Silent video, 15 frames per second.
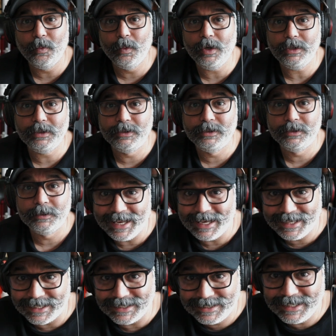Woods.
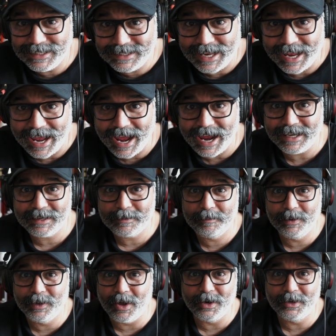Does this hat
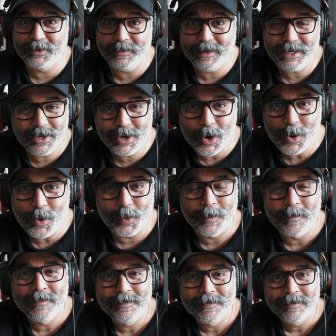belong to me? No.